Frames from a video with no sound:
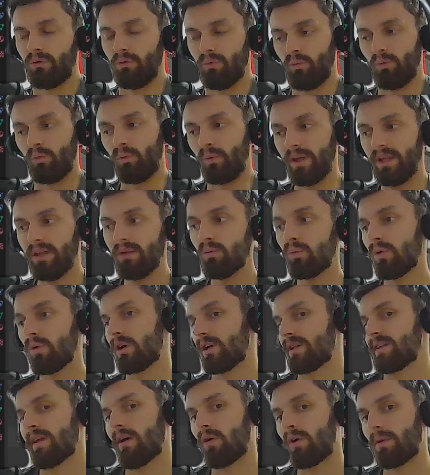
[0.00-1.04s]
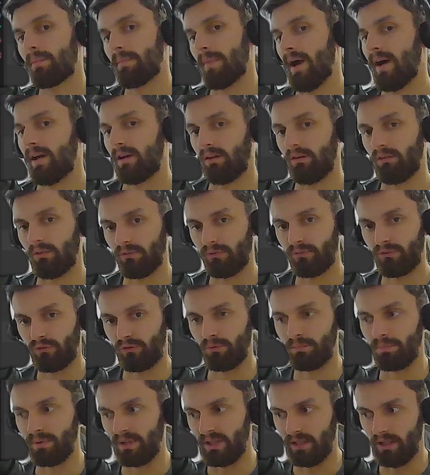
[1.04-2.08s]
We want our metals
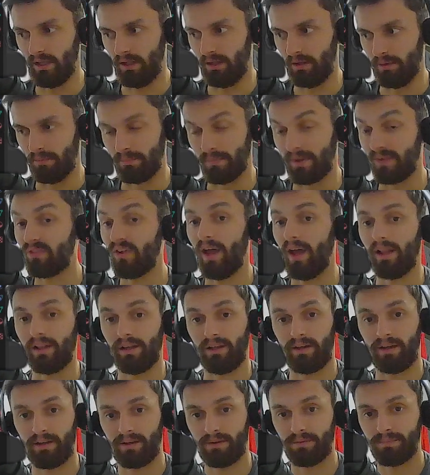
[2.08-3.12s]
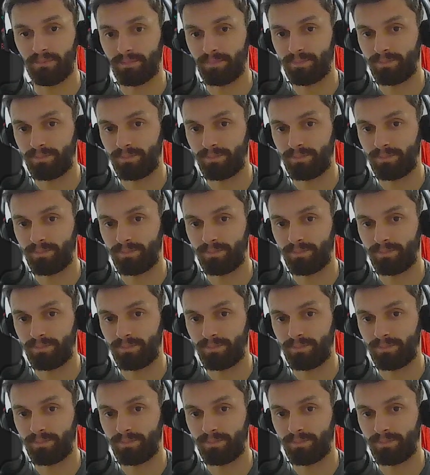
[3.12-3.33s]
to be metallic.